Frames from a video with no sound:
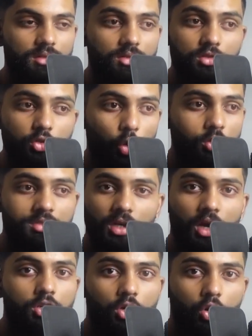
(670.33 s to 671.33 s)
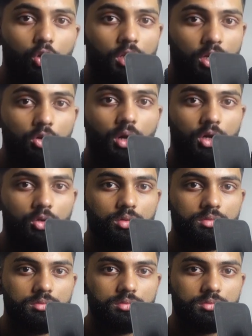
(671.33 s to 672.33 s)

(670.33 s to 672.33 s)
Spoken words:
Those are your holy grail